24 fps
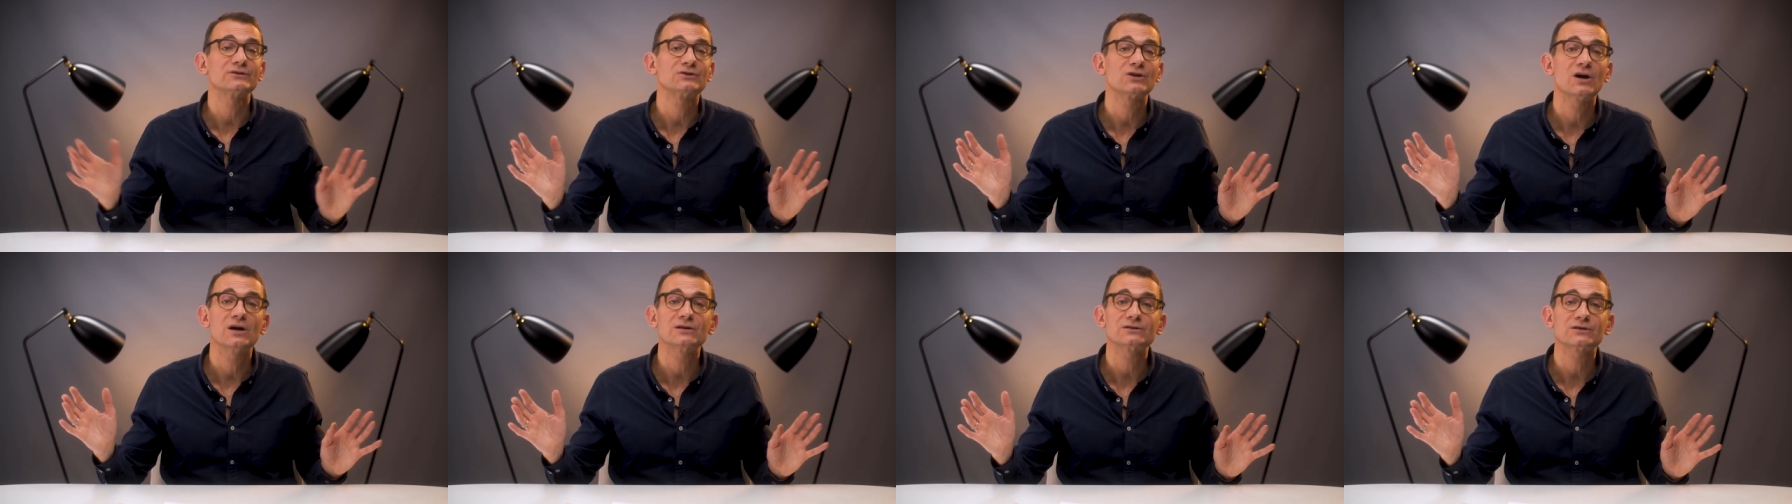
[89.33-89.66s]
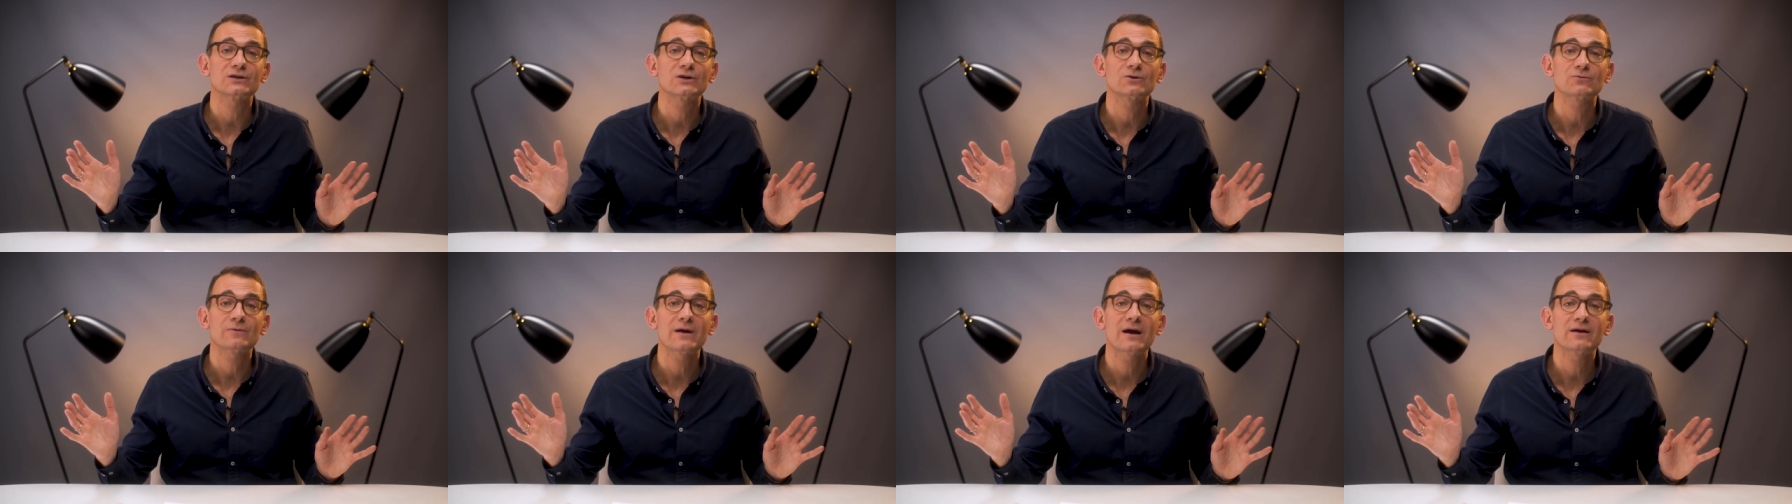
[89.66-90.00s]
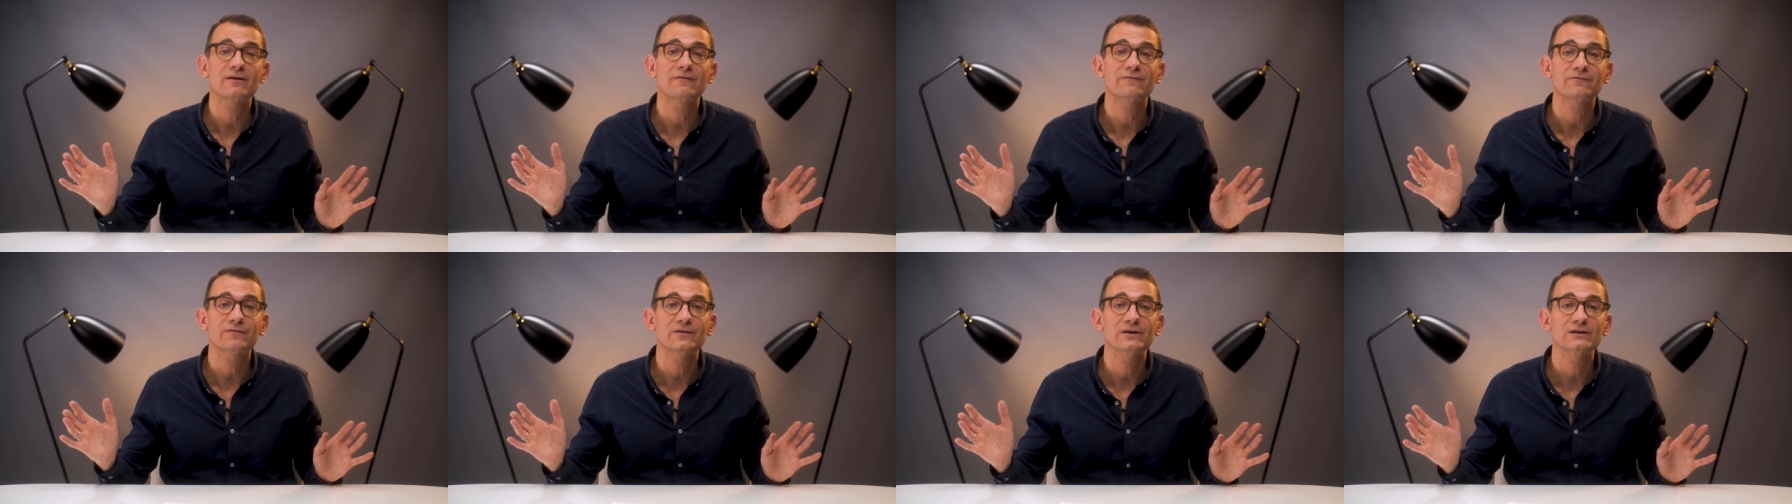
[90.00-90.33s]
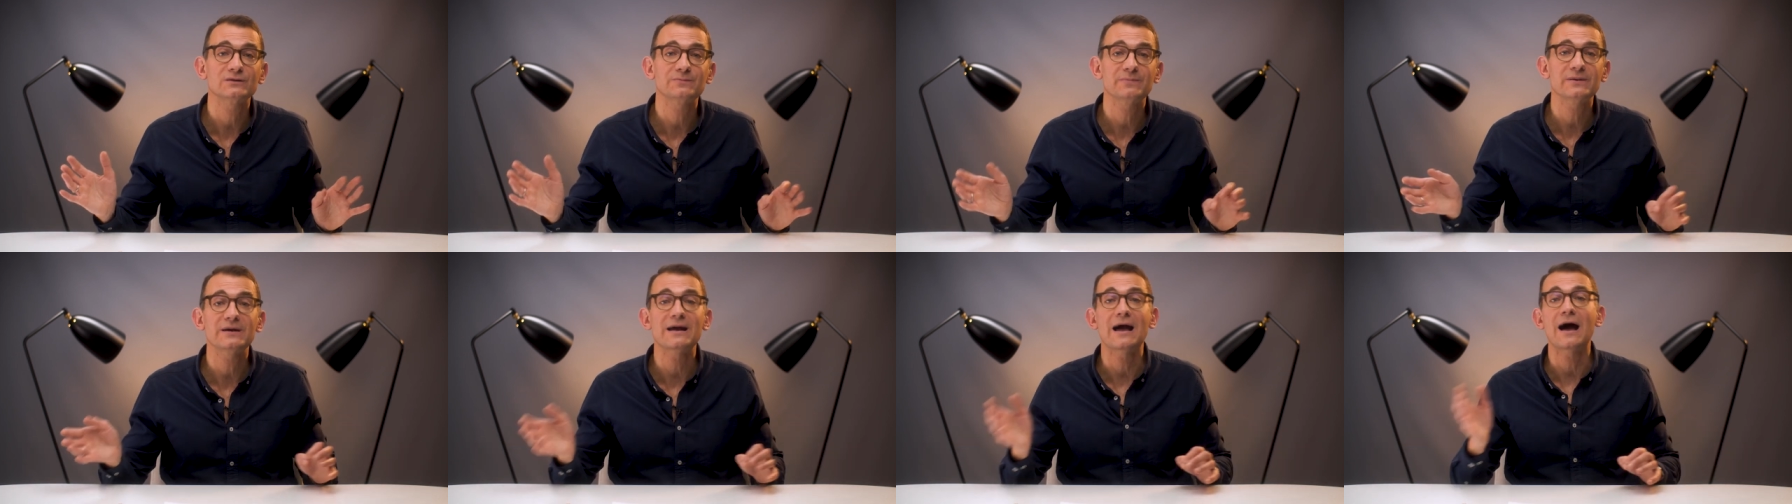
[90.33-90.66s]
tossing around a
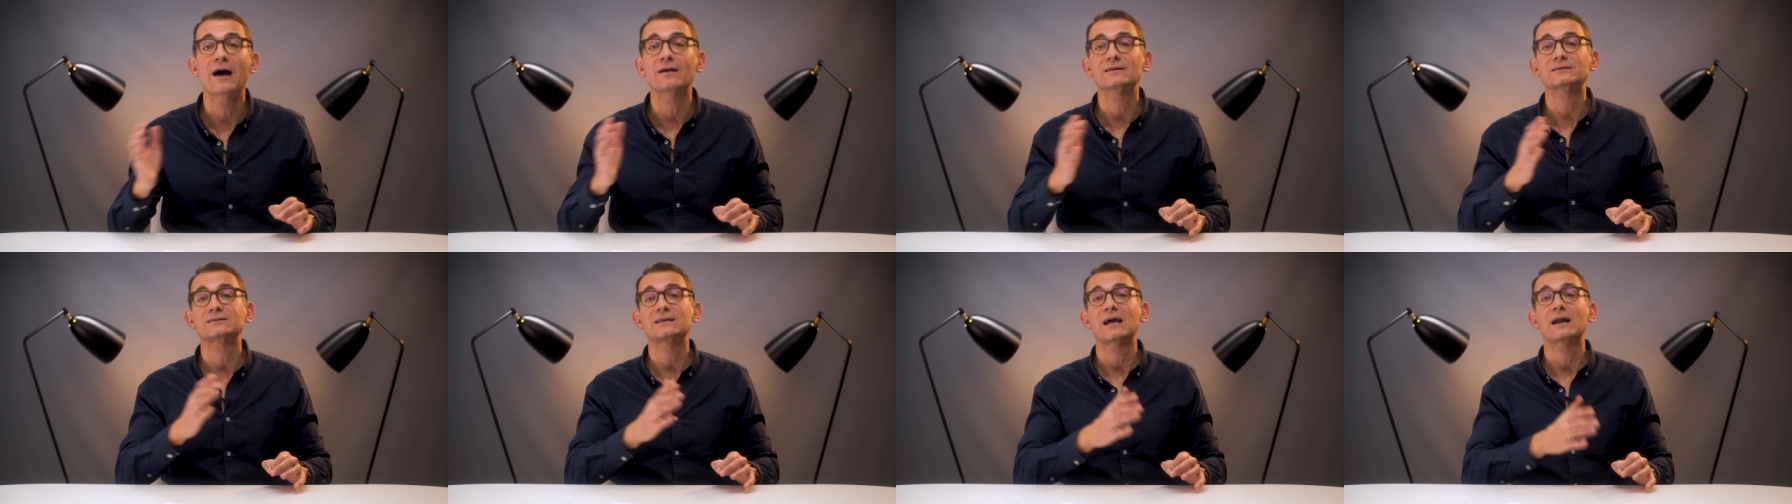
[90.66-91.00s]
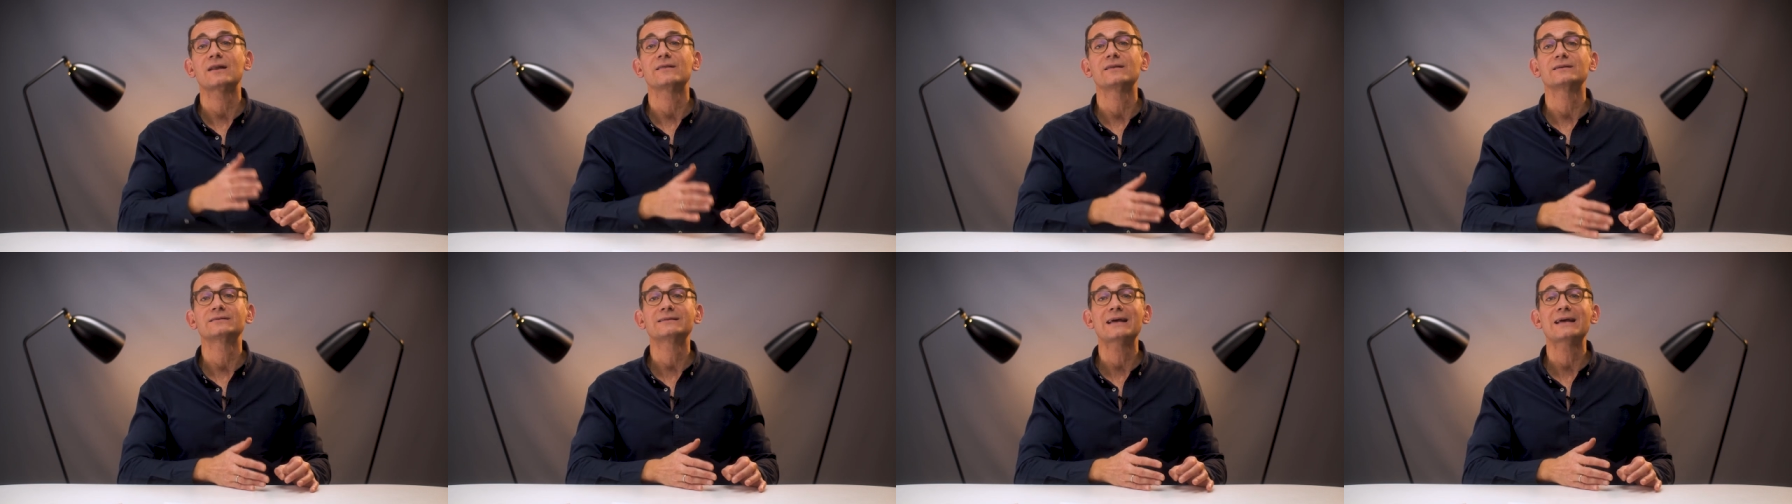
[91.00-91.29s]
frisbee outside of the